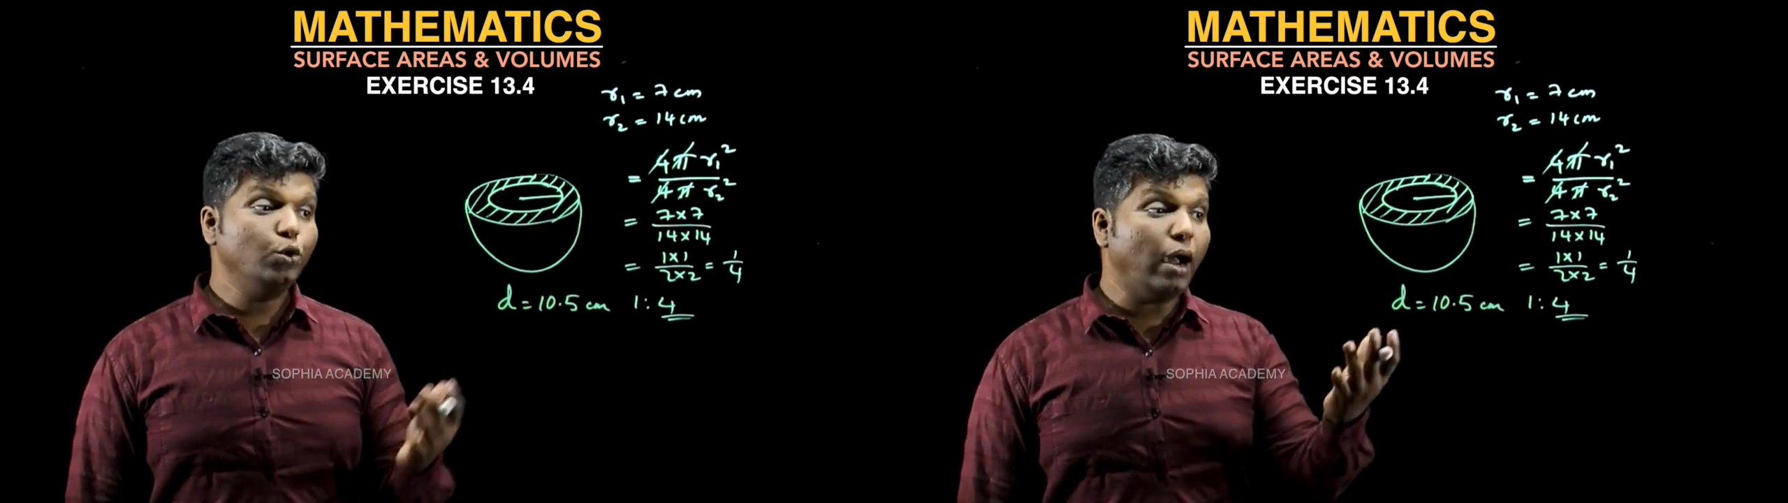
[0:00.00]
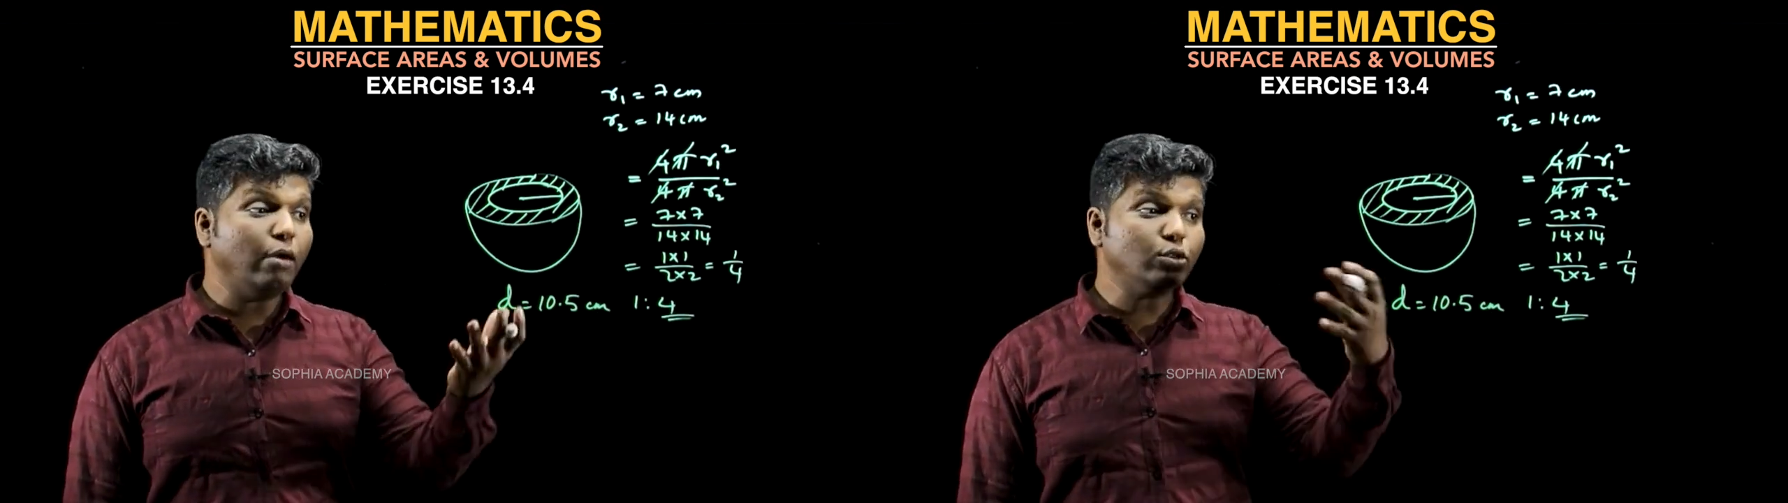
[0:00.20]

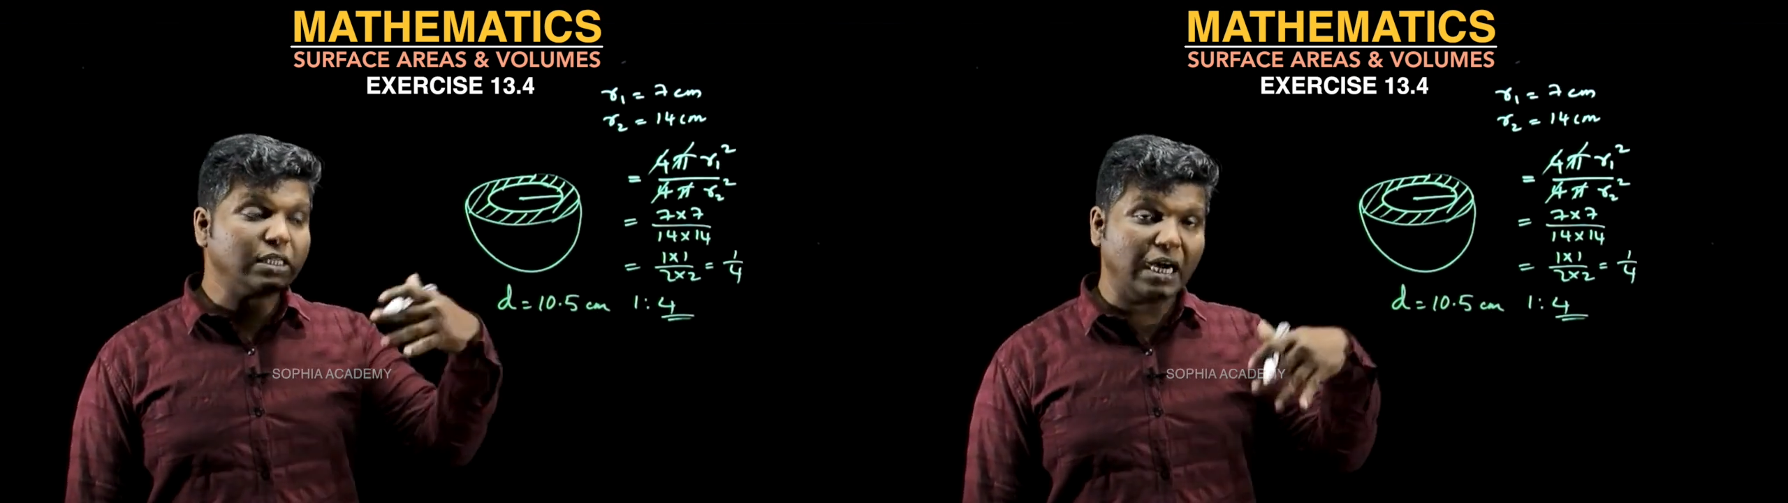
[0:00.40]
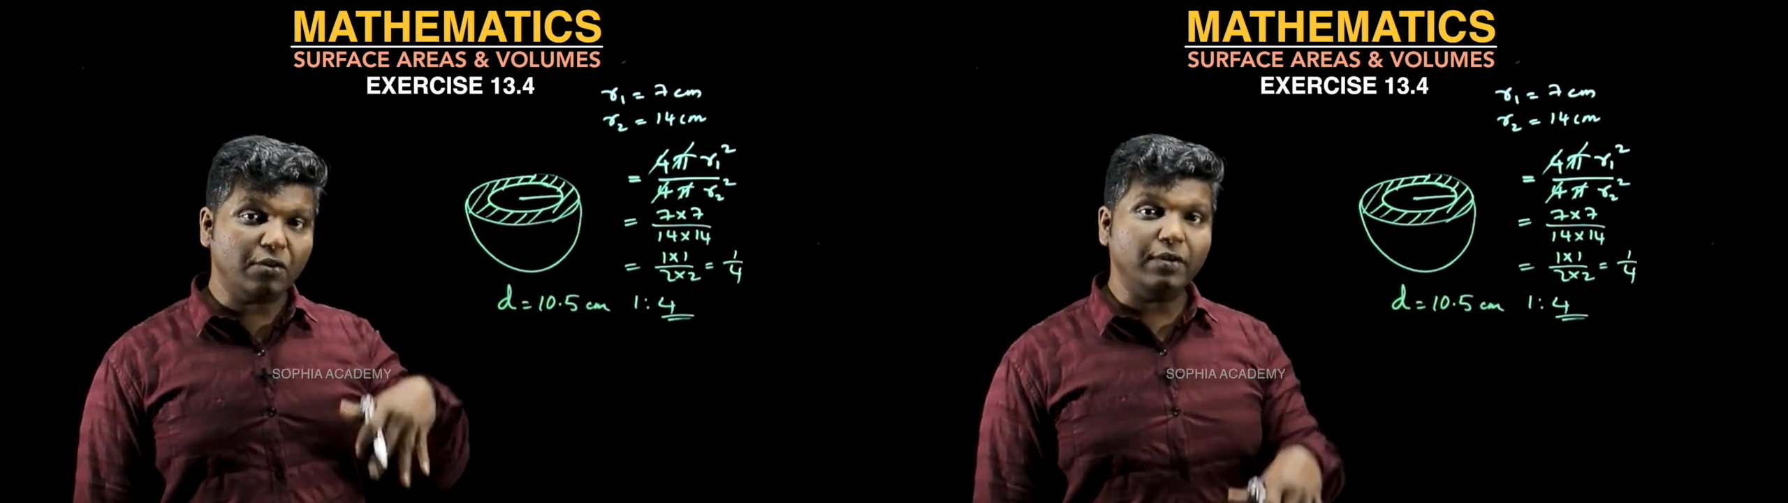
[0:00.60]
You
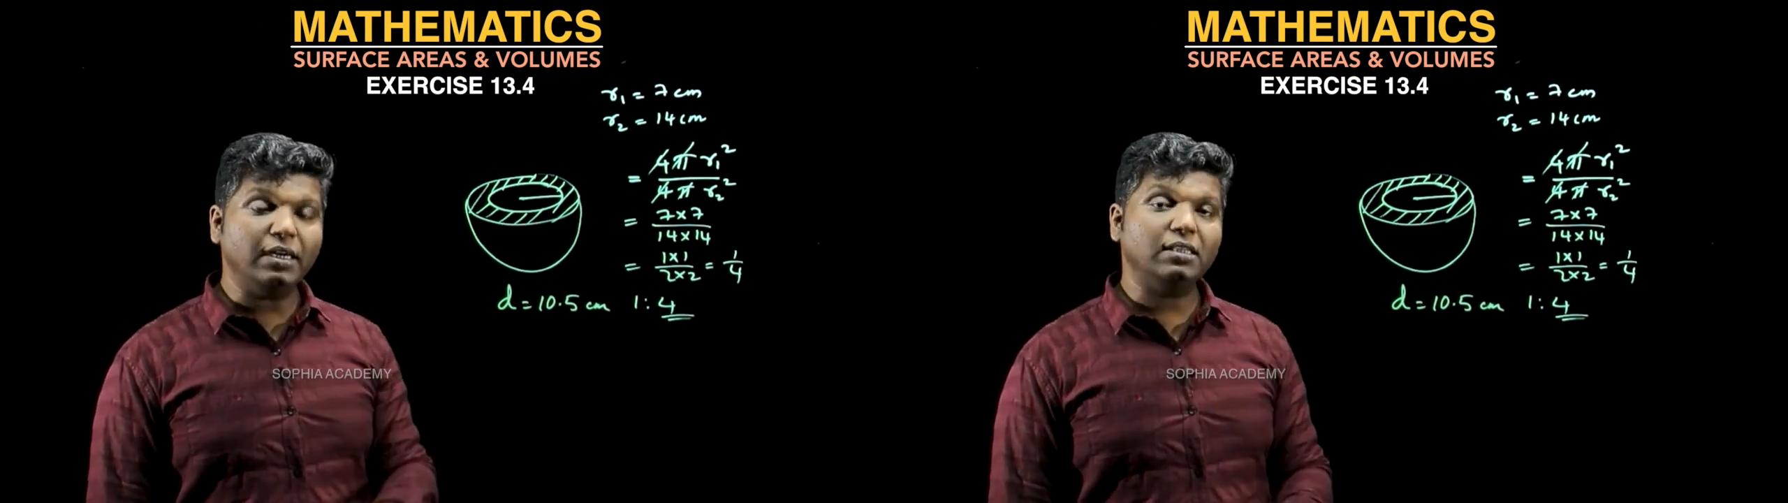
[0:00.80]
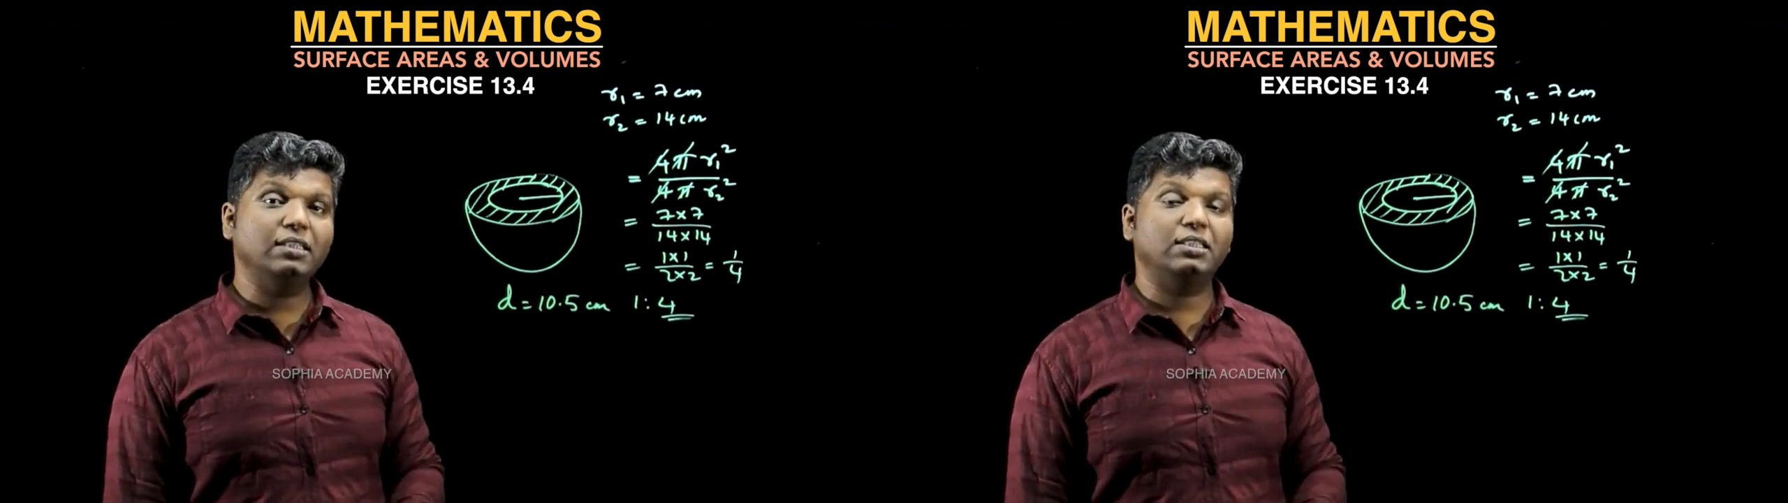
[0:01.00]
have to
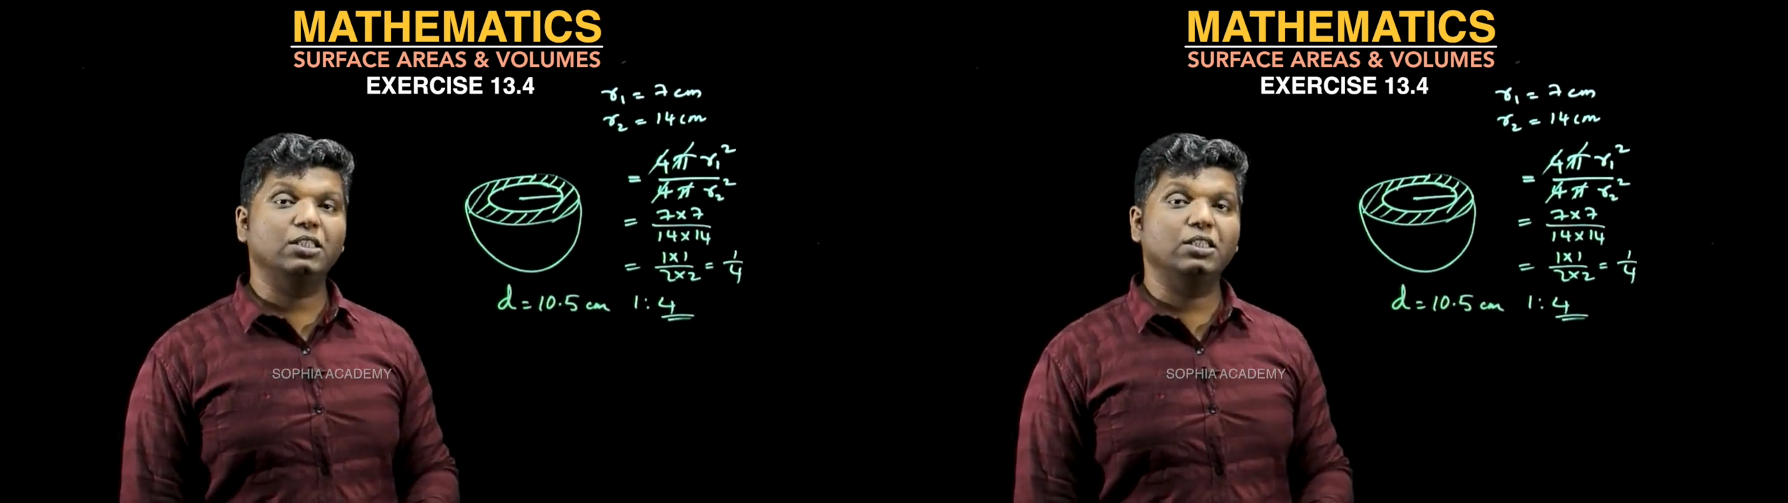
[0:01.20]
convert